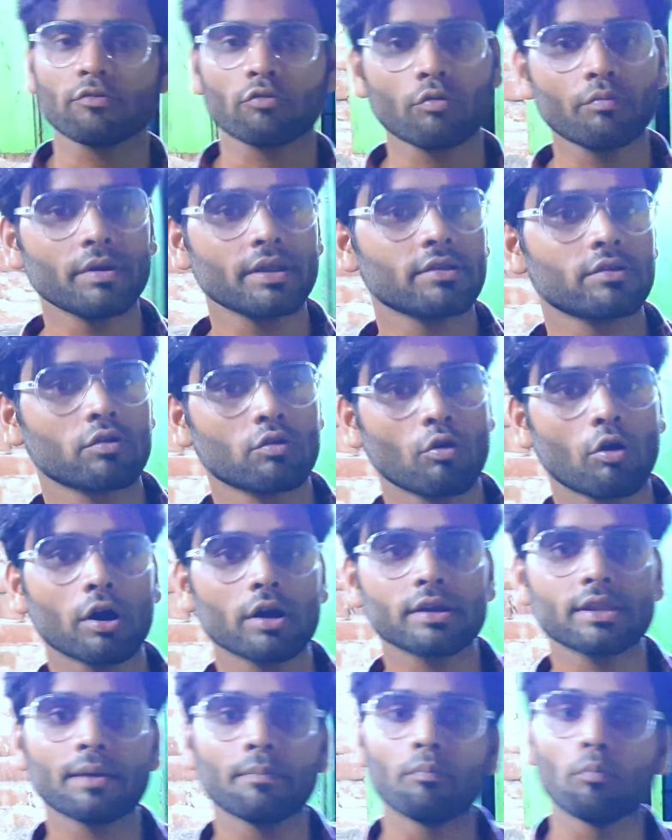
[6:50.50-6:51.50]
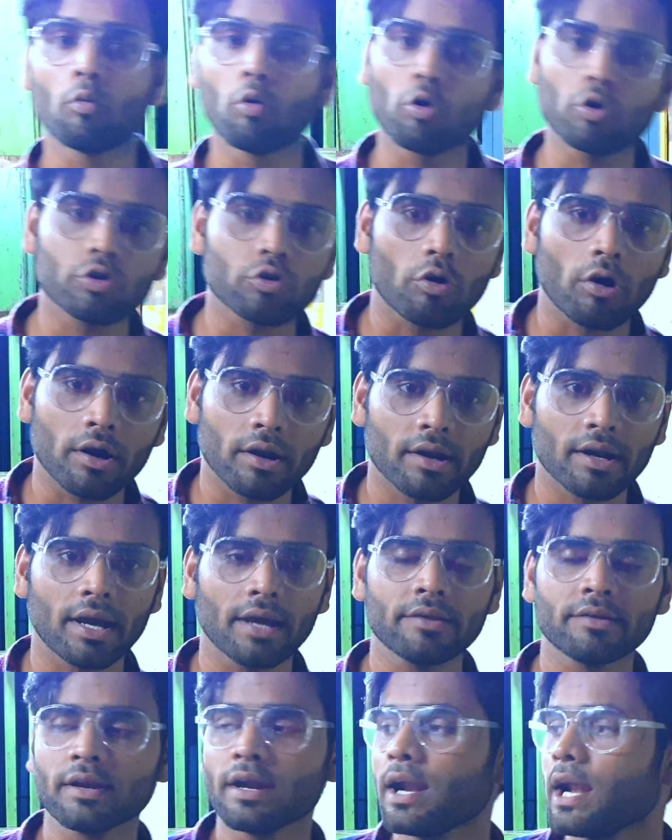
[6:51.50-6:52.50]
room is not the most
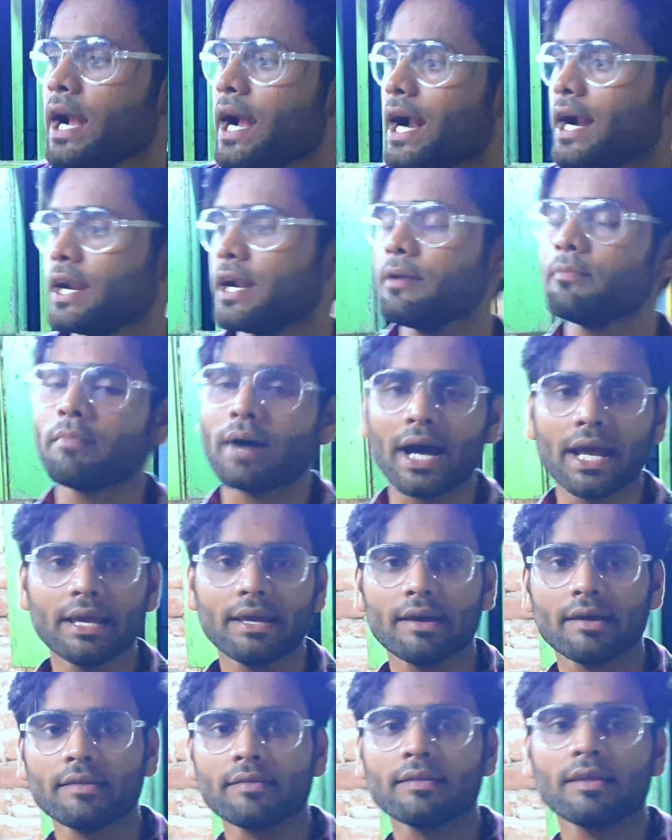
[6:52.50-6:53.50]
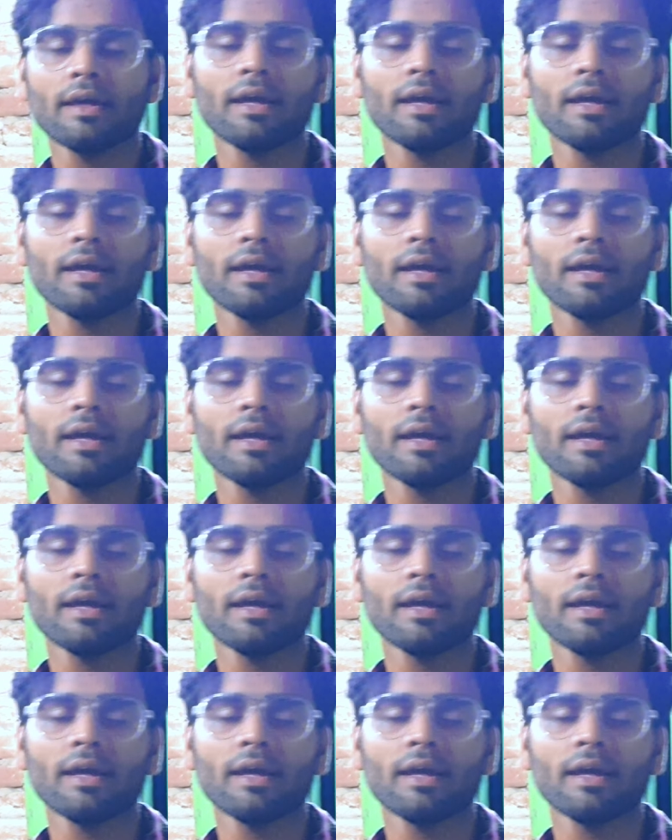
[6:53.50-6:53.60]
organized, and in my case,